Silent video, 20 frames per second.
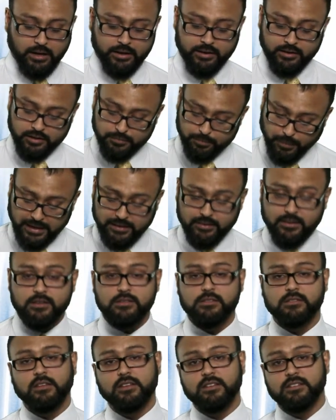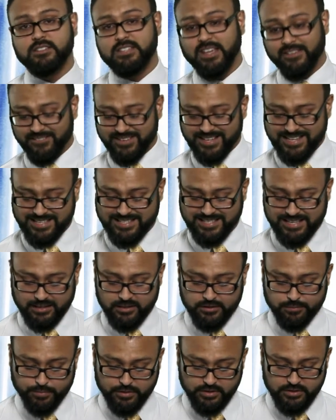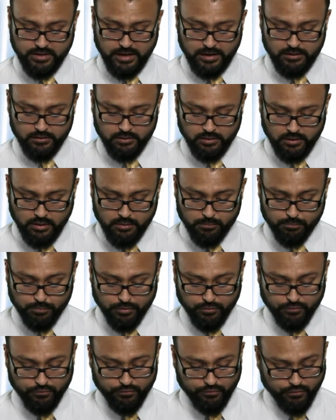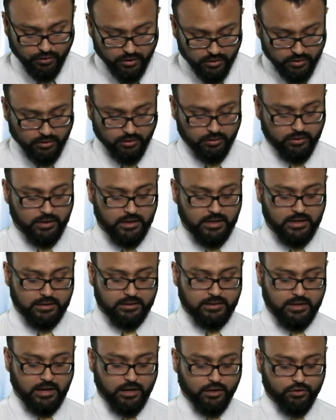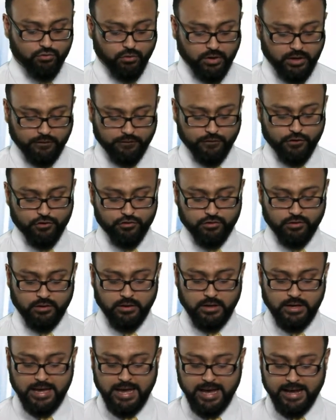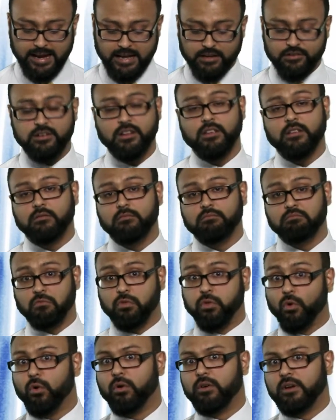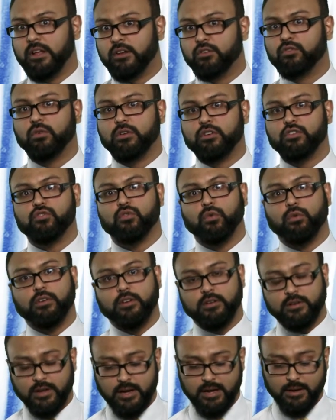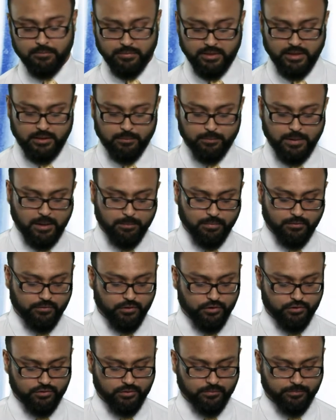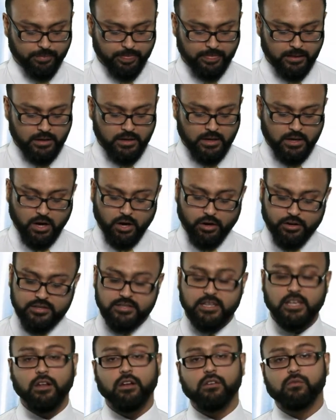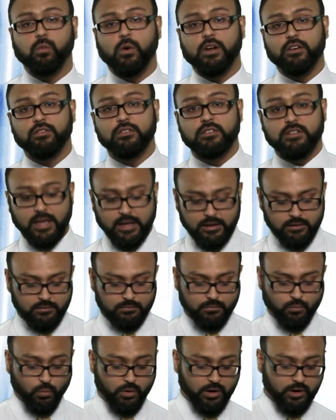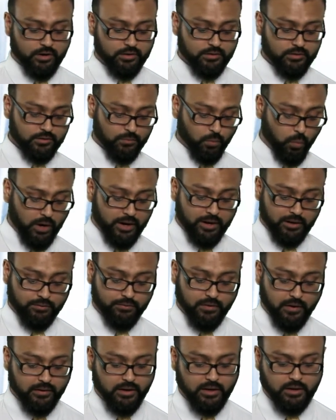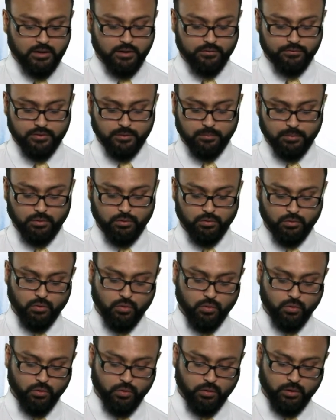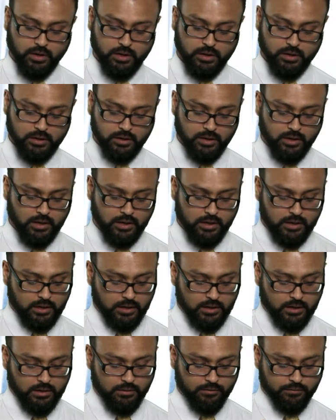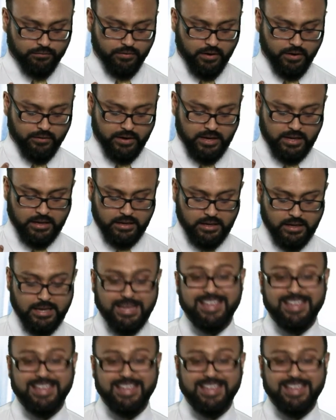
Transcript: Despite this, 76% preferred the electronic version and actually thought it took a shorter time than the paper version. On a scale of 1 to 10, where 1 is very uncomfortable or very